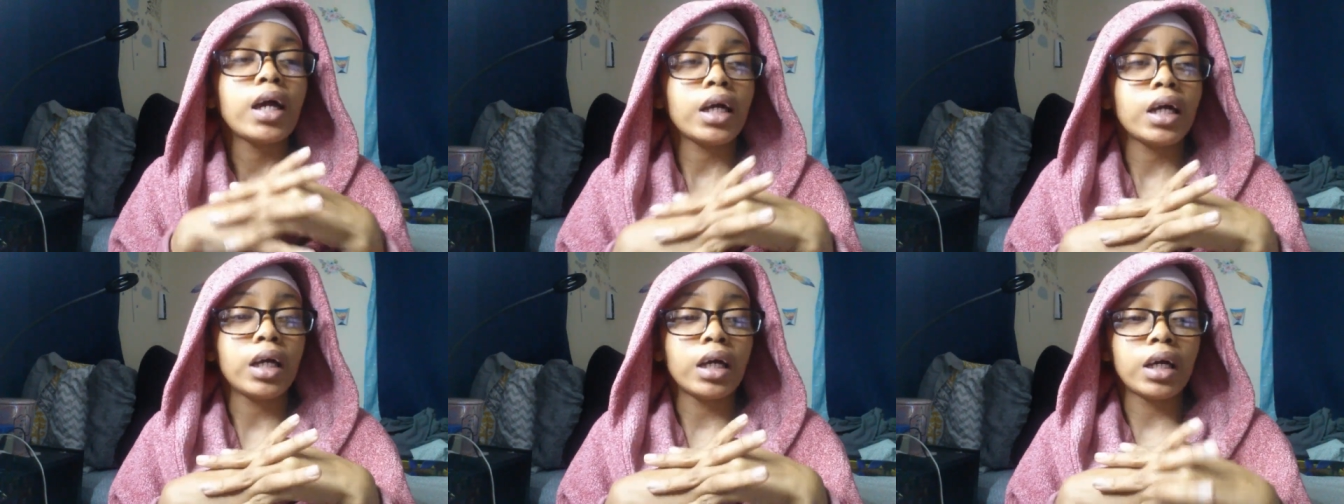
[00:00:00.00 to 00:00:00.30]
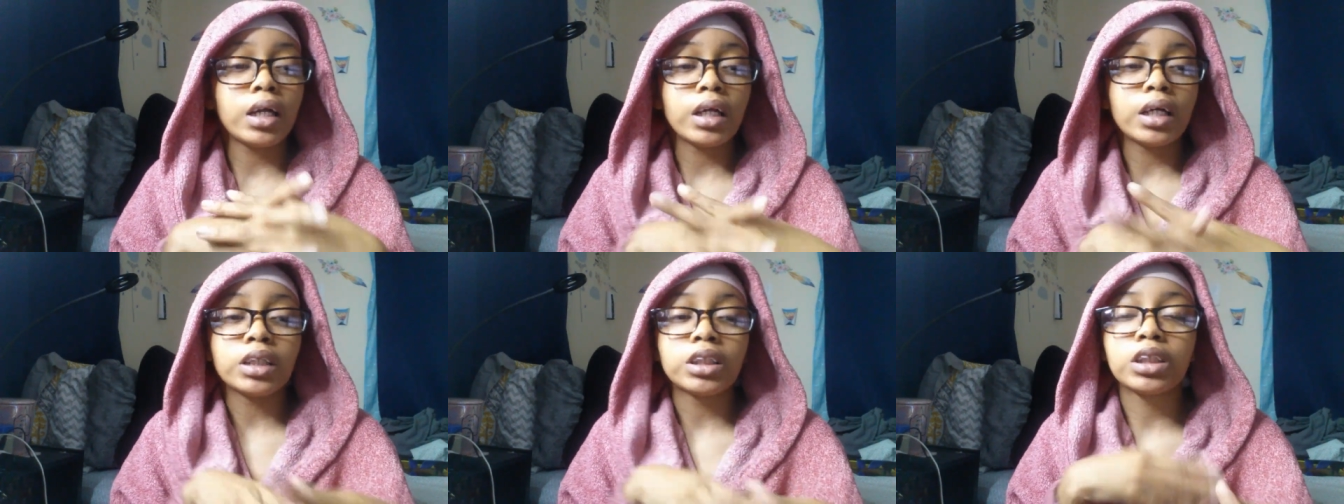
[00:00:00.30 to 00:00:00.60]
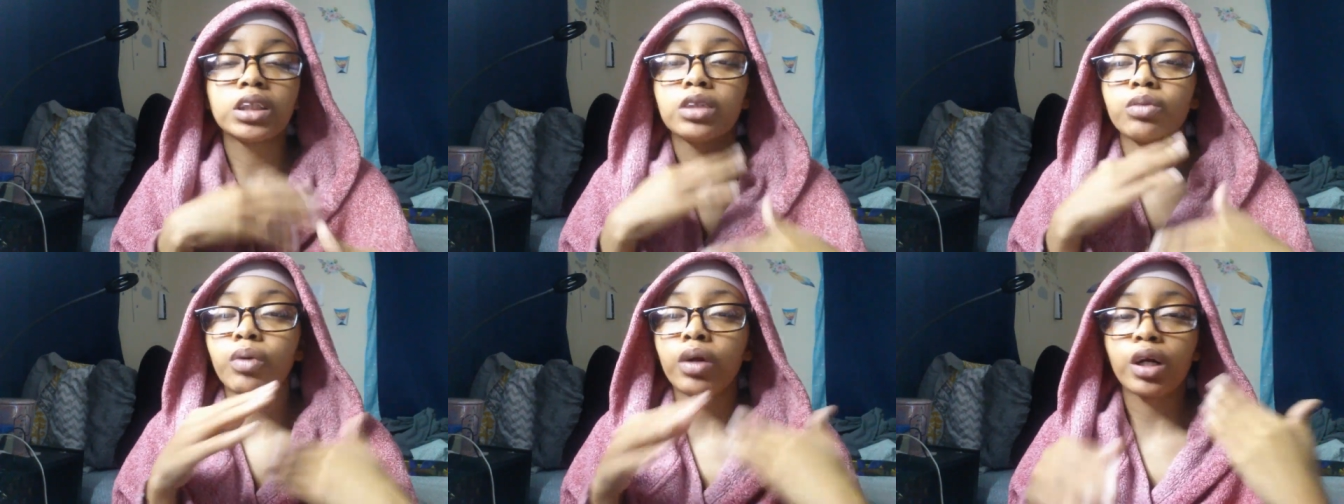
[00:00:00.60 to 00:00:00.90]
and it's
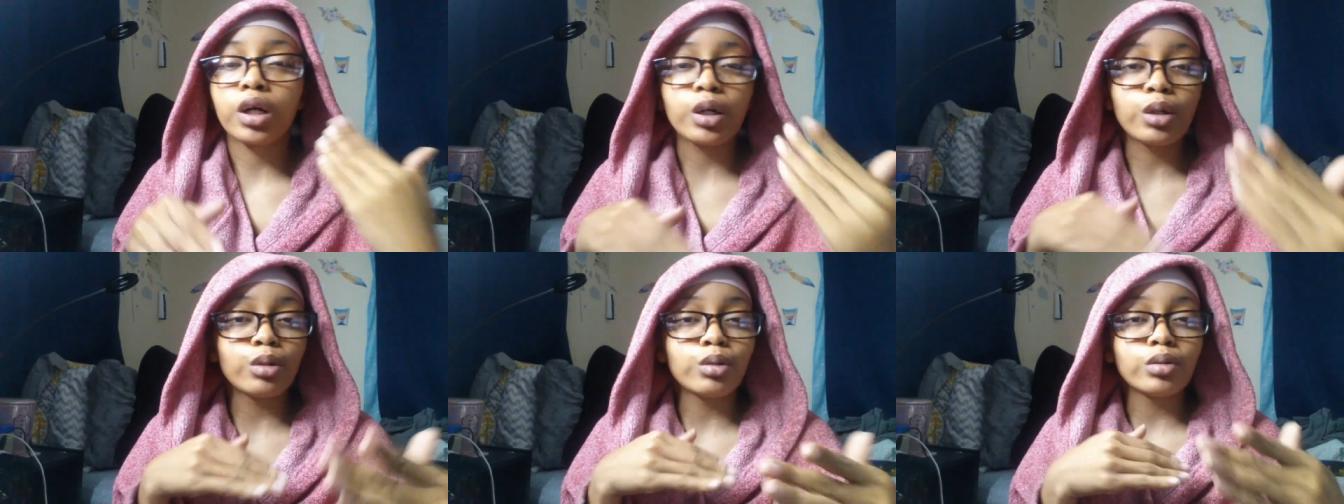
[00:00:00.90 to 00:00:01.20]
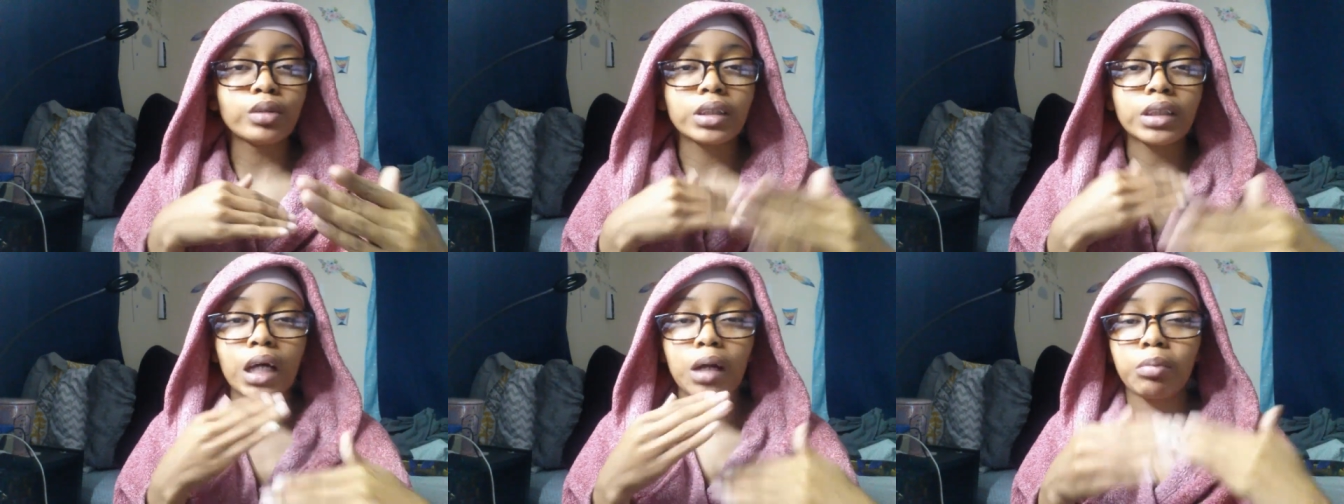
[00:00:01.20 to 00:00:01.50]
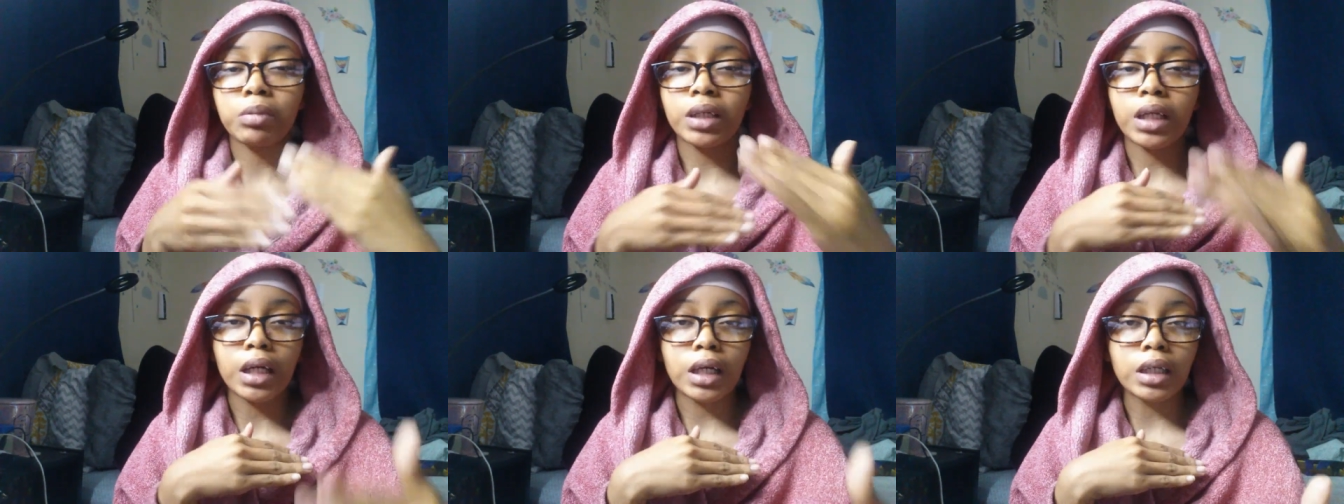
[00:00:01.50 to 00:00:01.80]
just one of those
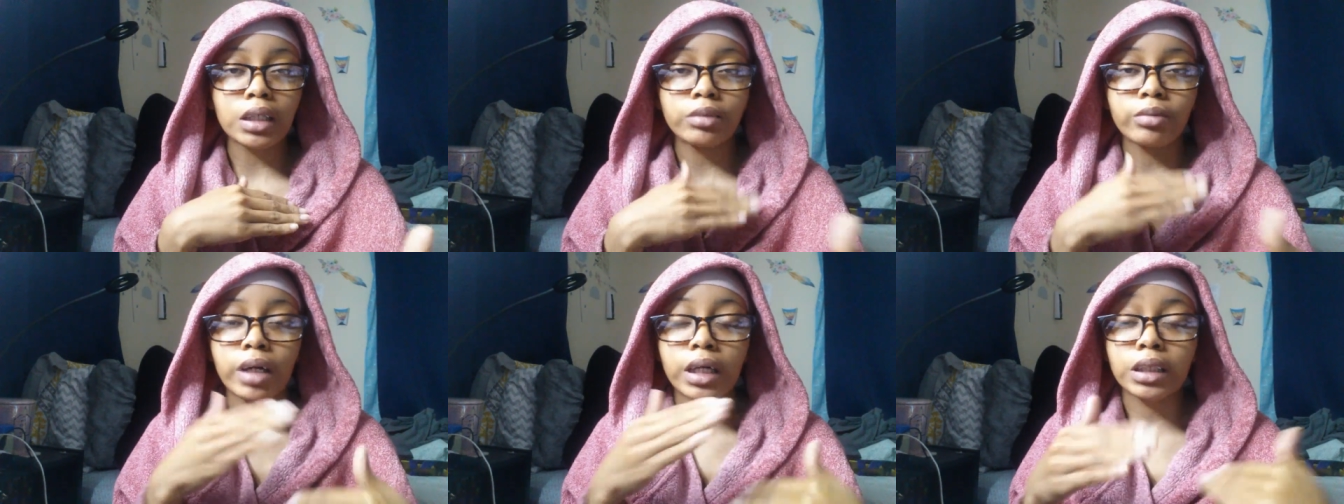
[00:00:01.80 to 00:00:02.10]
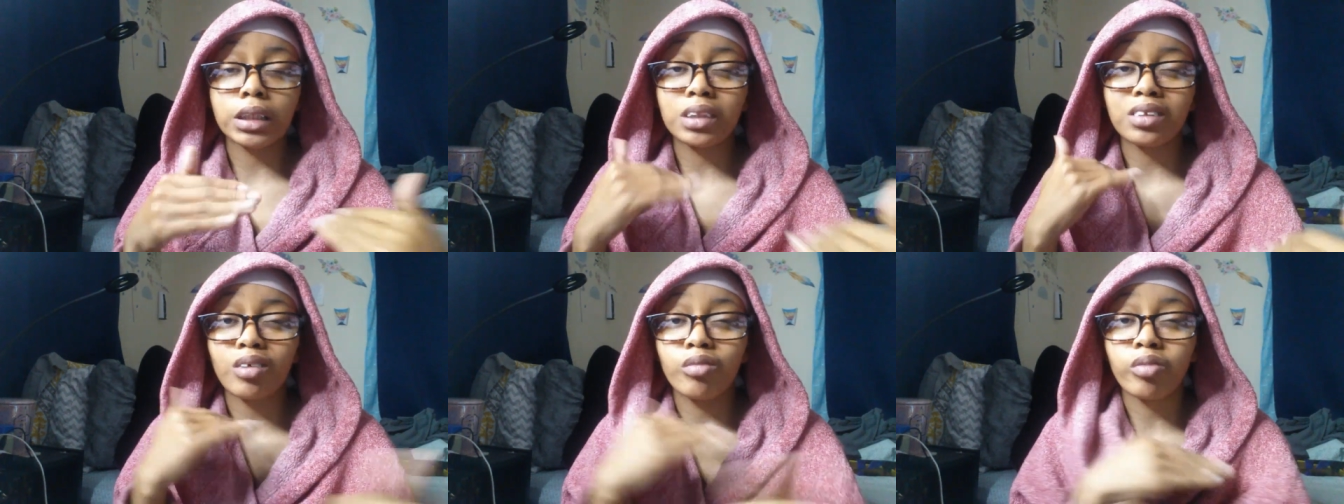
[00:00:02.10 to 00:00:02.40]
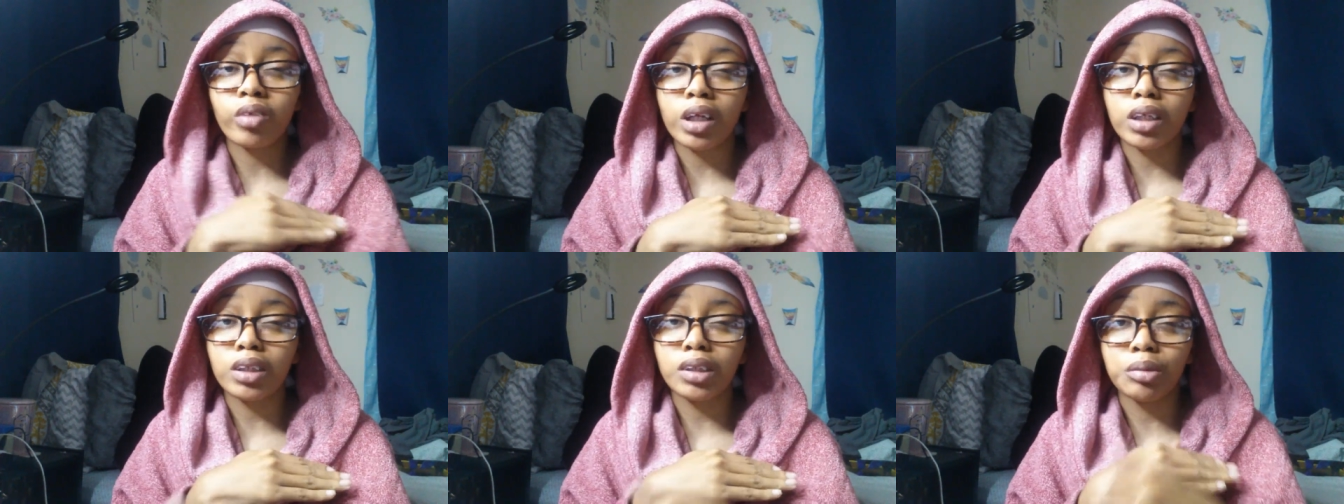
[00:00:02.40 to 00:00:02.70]
type of days where I just don't
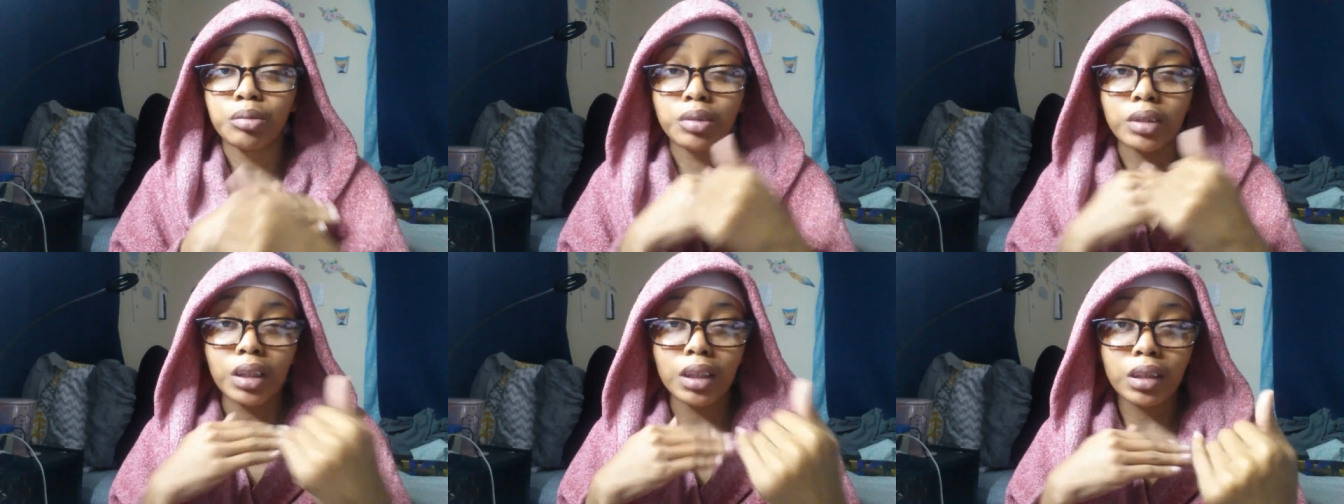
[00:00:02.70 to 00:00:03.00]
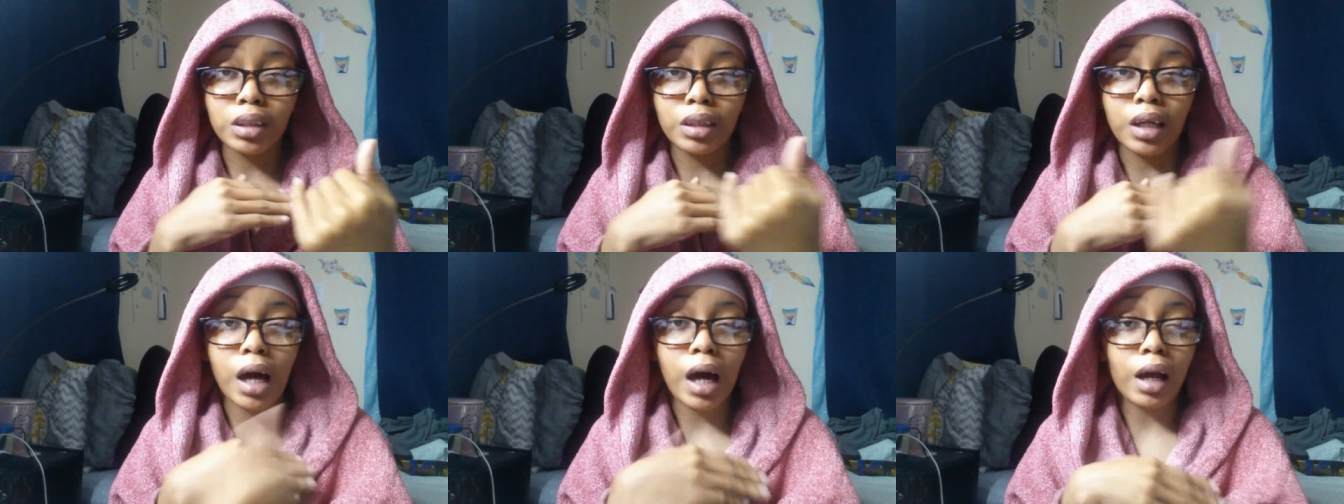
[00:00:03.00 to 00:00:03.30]
feel like doing nothing.